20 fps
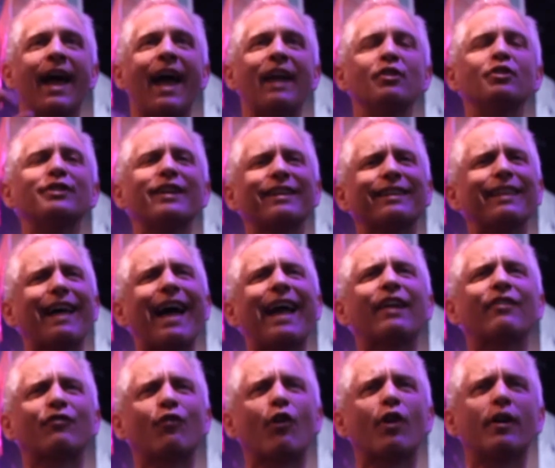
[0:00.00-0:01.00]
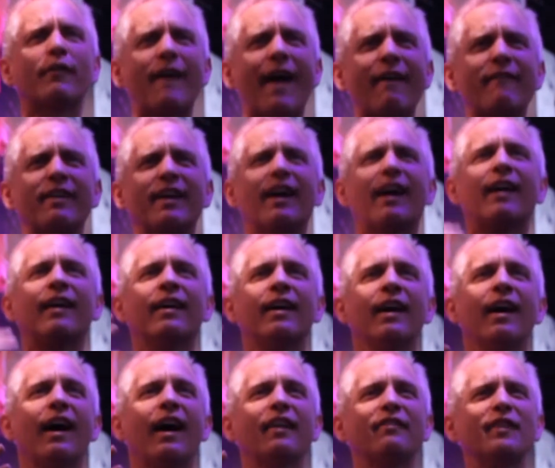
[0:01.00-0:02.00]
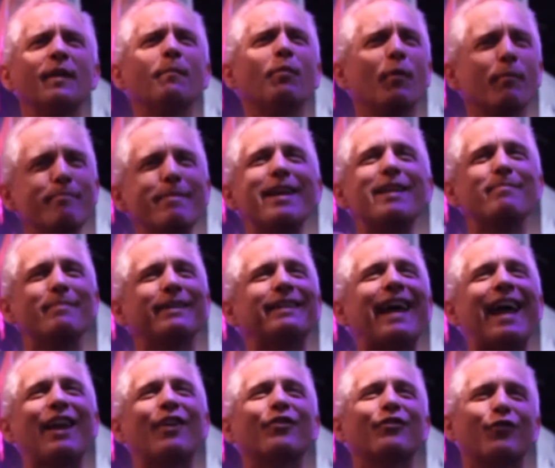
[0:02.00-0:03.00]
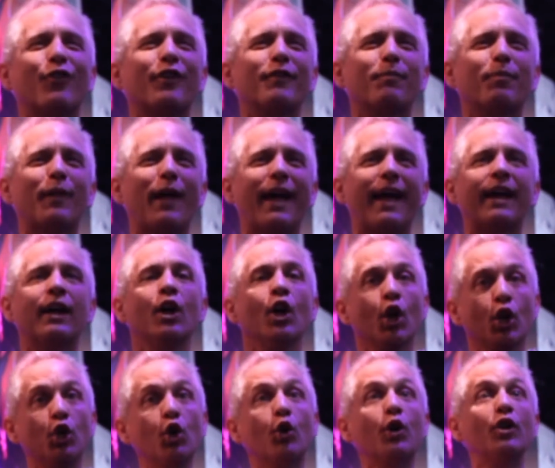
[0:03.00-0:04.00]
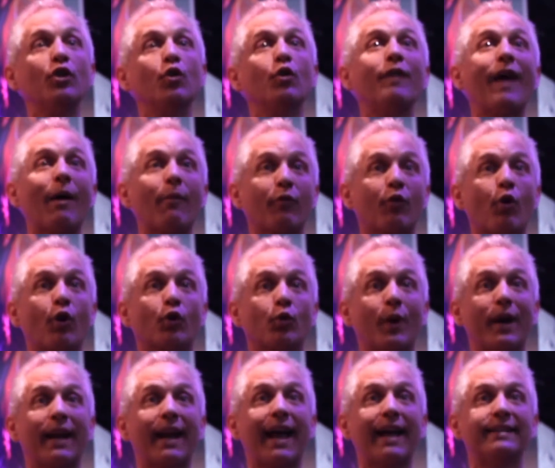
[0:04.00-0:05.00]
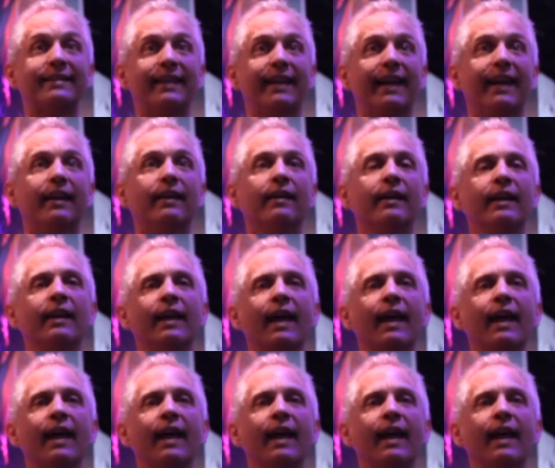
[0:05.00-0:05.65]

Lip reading: and you just like sort of having a simple meat and potato sort of play, you can do that with Core 2019.